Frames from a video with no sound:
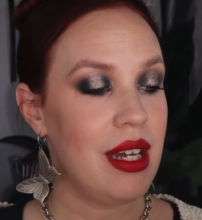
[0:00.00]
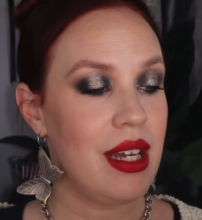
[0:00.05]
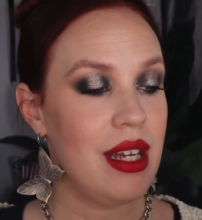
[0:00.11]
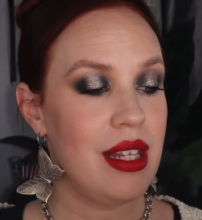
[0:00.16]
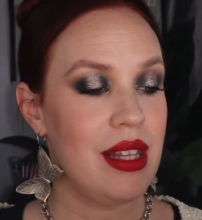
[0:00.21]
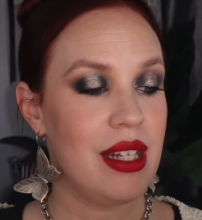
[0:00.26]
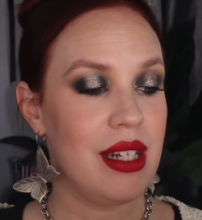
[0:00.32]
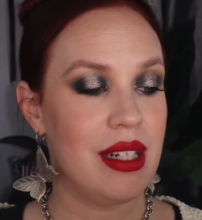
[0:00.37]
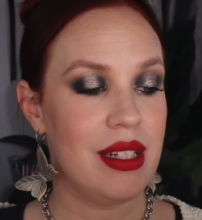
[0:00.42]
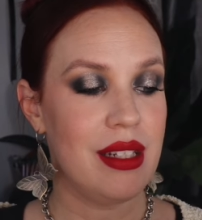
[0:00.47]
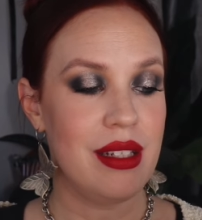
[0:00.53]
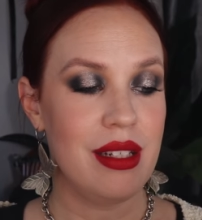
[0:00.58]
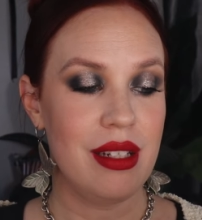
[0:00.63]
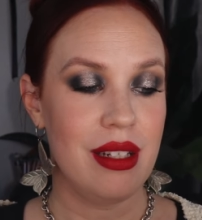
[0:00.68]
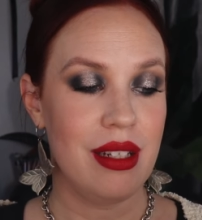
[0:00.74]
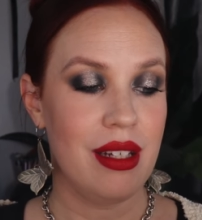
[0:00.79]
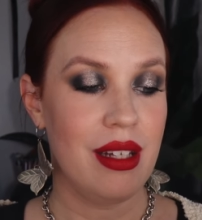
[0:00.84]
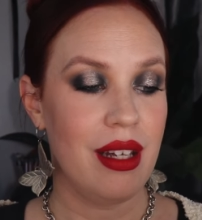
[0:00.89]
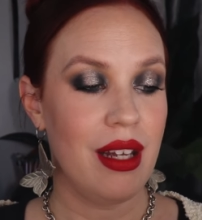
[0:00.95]
And then
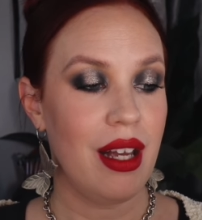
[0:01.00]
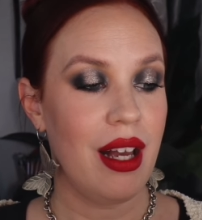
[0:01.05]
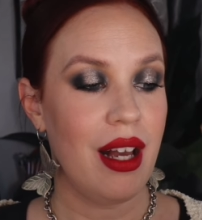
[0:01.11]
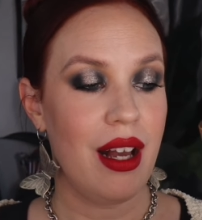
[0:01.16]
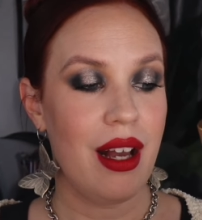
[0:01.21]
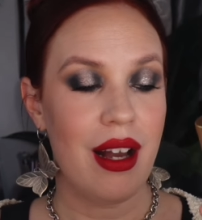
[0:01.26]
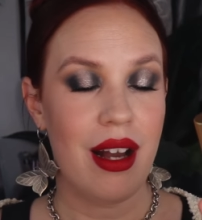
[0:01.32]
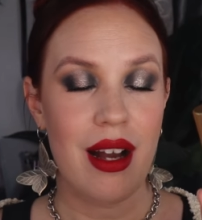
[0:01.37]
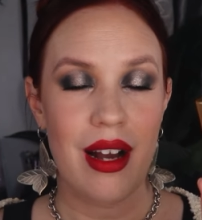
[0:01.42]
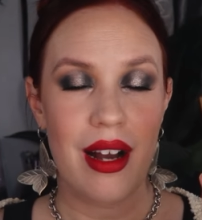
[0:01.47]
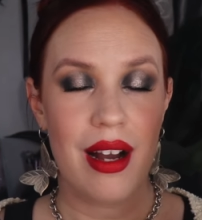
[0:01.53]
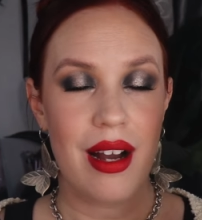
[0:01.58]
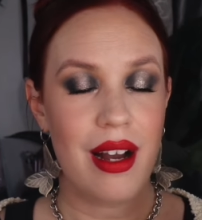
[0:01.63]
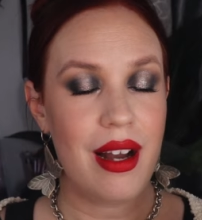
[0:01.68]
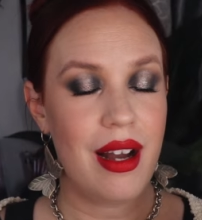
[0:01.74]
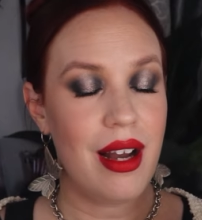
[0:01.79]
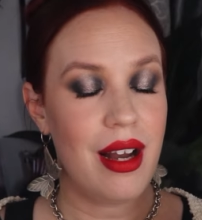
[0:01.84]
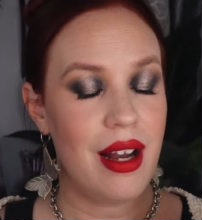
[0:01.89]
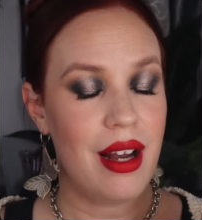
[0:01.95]

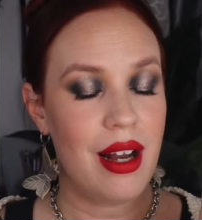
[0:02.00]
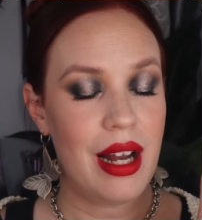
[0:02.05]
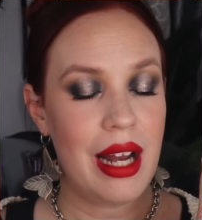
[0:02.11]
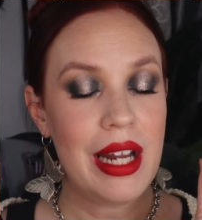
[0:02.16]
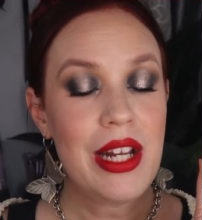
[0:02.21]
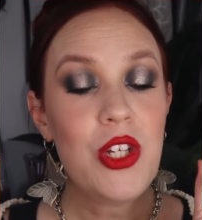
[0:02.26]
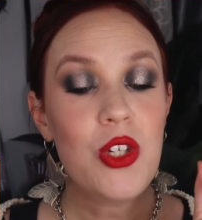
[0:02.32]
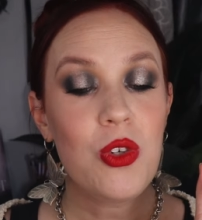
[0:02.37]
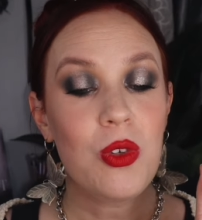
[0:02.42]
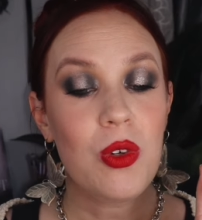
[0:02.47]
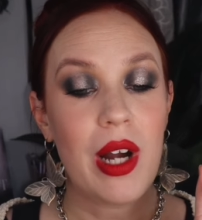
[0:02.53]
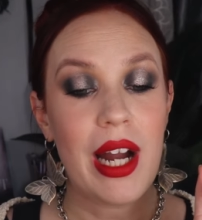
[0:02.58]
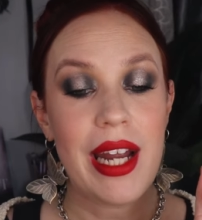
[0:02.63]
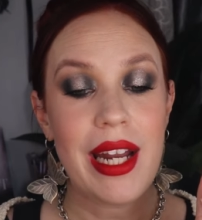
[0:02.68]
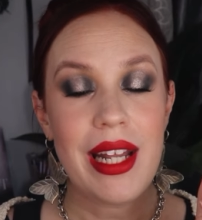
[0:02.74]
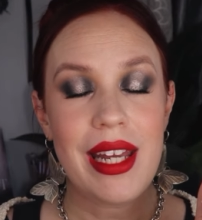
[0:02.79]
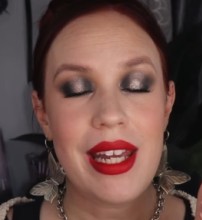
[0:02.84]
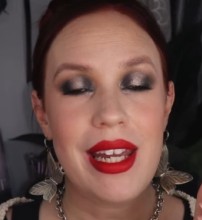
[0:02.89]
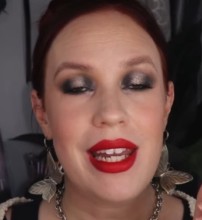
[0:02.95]
I
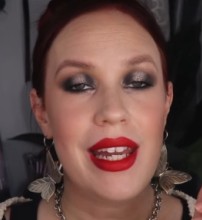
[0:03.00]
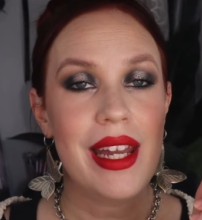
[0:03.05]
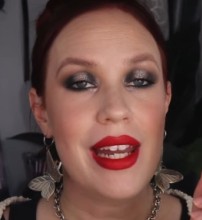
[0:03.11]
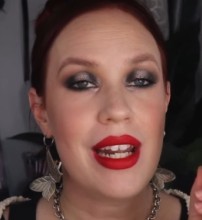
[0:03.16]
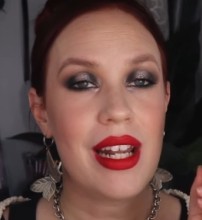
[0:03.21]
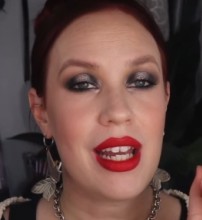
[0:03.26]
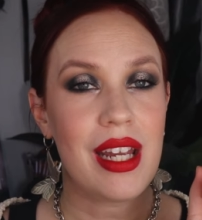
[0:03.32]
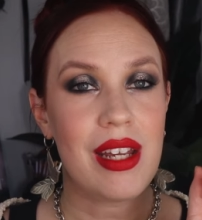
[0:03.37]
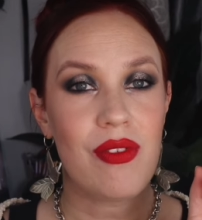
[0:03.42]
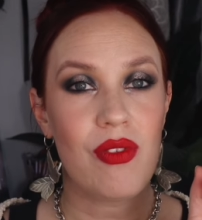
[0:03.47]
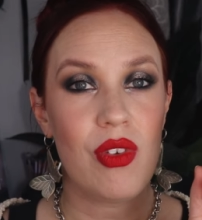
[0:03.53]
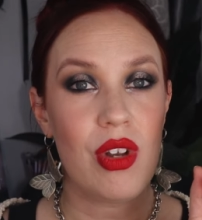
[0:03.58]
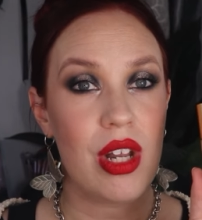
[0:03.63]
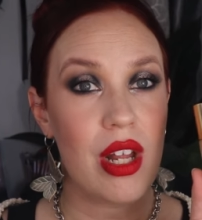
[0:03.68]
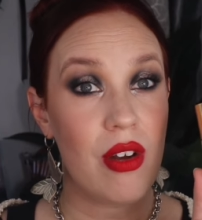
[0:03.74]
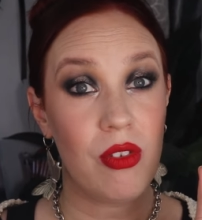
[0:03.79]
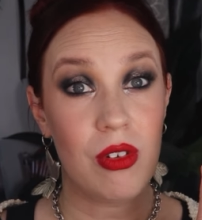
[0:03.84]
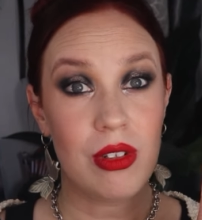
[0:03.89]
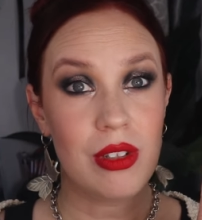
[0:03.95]
tried it and I have
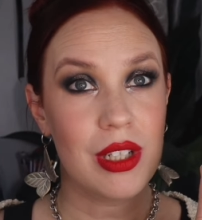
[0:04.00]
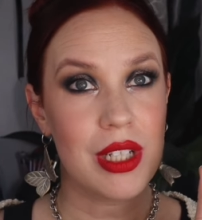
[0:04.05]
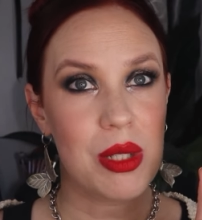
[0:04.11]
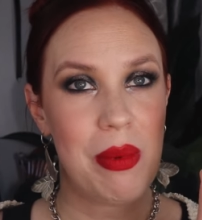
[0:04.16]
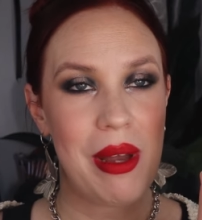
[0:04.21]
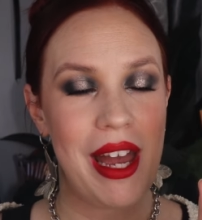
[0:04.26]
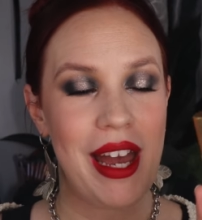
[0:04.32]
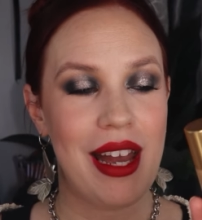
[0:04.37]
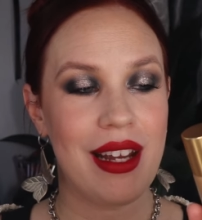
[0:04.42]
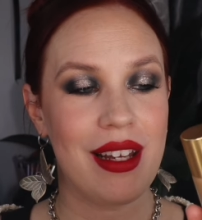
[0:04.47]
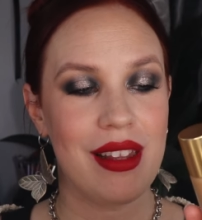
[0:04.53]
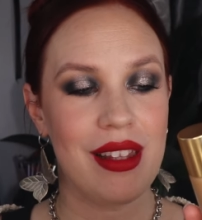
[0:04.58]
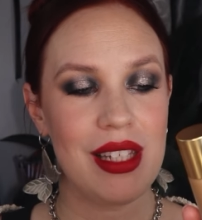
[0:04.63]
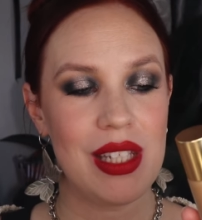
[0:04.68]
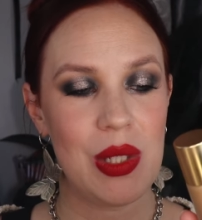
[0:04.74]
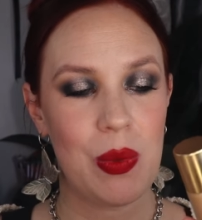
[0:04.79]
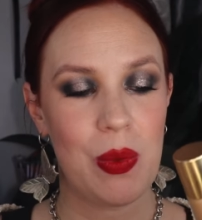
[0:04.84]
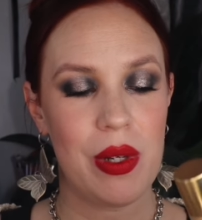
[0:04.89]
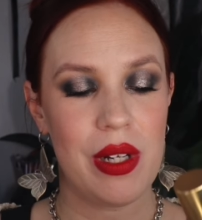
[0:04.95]
never looked back.
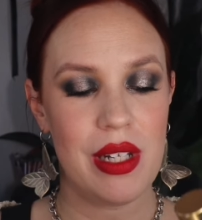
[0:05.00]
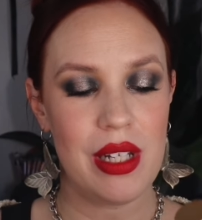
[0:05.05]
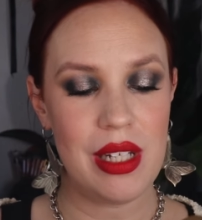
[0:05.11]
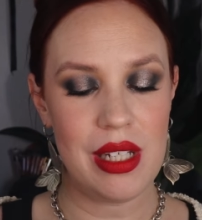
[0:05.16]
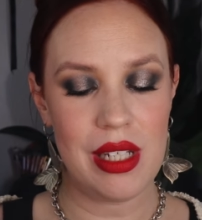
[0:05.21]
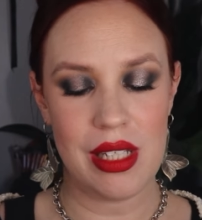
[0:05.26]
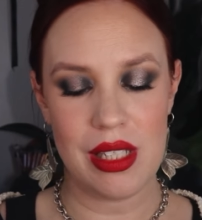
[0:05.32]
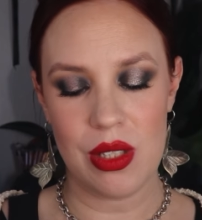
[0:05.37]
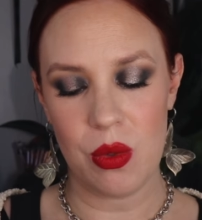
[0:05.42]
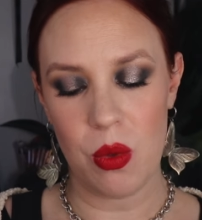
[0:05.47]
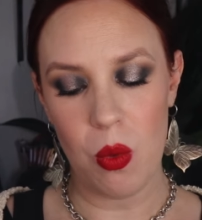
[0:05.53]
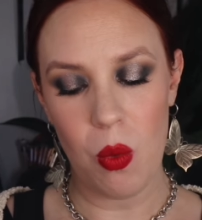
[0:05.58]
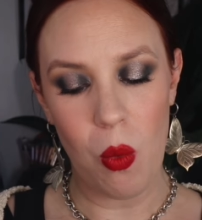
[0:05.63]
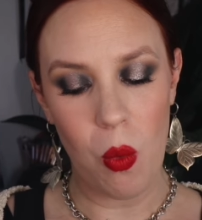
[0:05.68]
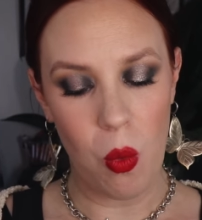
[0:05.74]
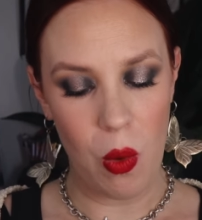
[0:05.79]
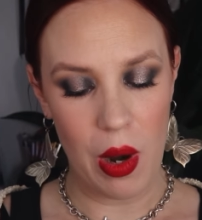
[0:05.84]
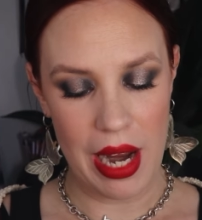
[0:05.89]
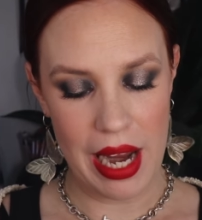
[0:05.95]
This one is
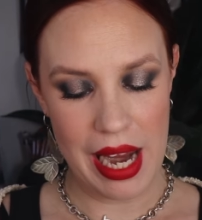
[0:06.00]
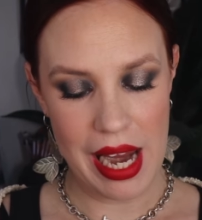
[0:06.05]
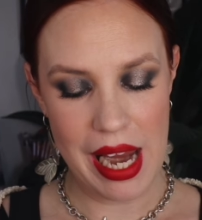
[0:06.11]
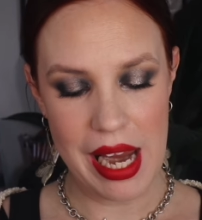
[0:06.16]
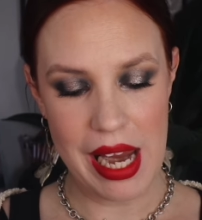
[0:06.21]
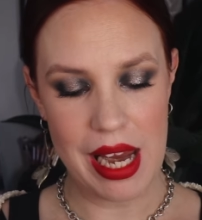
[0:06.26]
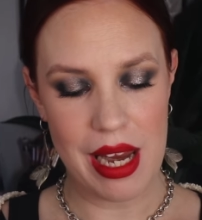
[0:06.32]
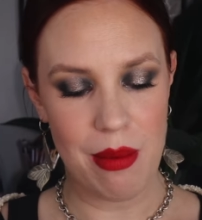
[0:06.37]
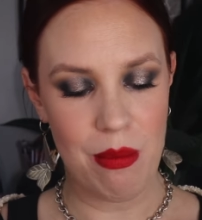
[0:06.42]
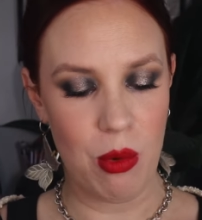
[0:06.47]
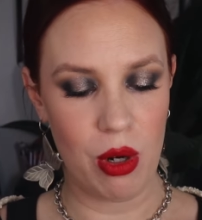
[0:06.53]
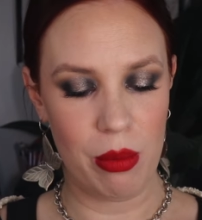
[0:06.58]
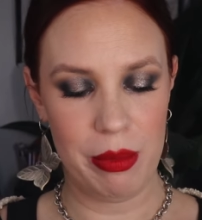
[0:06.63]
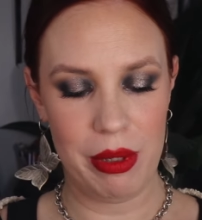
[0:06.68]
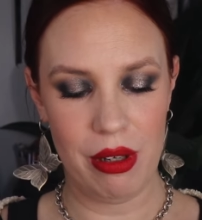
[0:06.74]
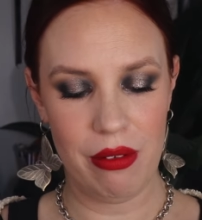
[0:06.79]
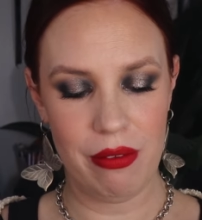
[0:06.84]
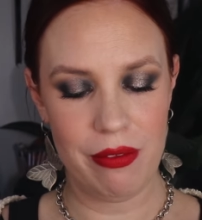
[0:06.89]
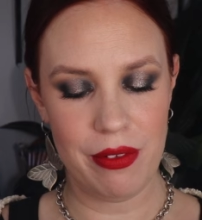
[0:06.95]
way more
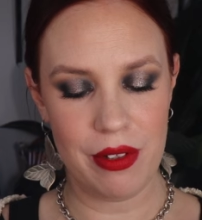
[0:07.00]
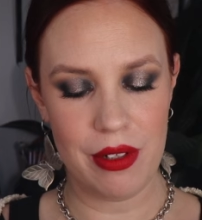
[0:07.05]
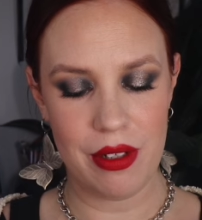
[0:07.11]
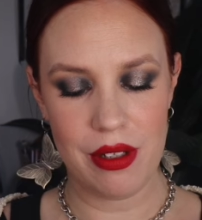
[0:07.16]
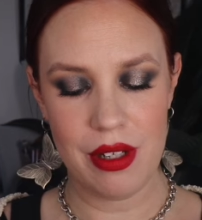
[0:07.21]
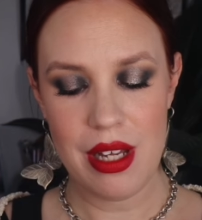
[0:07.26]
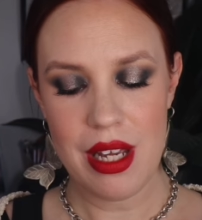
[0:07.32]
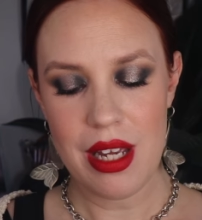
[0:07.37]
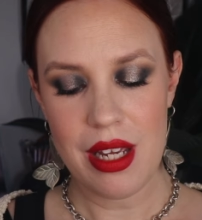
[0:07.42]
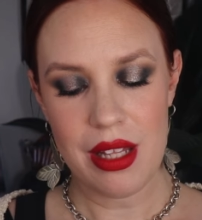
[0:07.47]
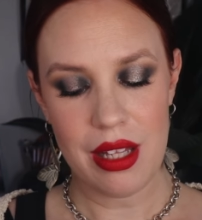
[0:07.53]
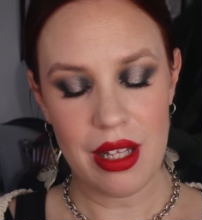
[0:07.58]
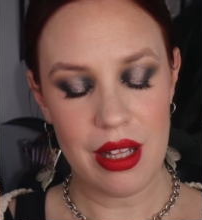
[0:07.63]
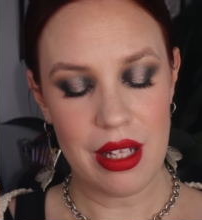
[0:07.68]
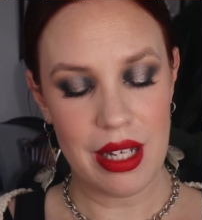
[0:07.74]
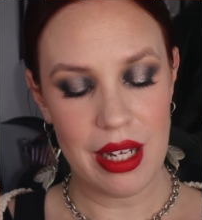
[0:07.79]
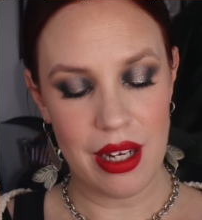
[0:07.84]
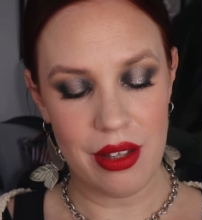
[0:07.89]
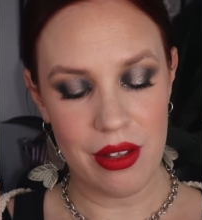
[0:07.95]
beautiful
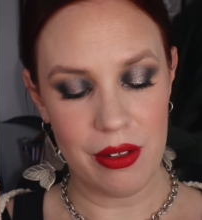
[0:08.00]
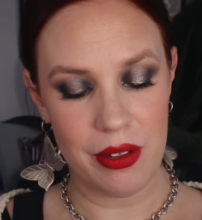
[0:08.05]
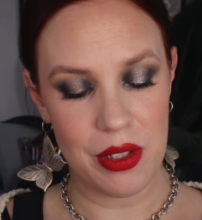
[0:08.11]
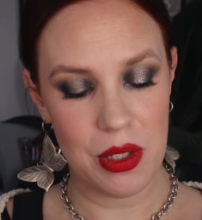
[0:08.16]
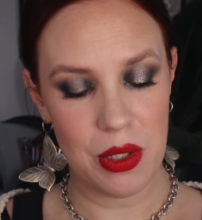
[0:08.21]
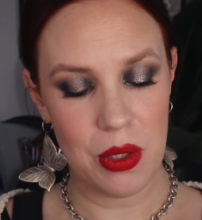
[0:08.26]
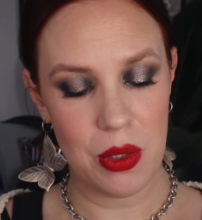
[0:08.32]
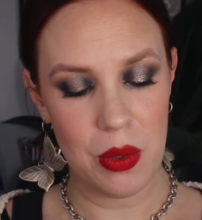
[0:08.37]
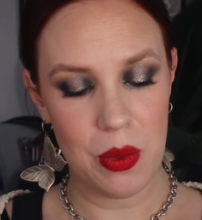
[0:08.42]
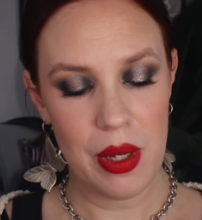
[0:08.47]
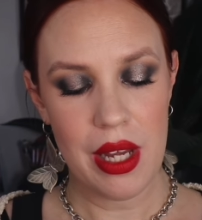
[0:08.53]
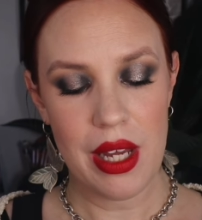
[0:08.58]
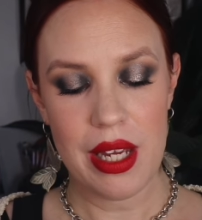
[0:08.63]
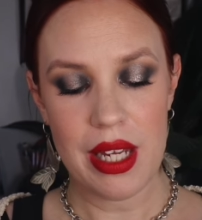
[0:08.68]
than the other two.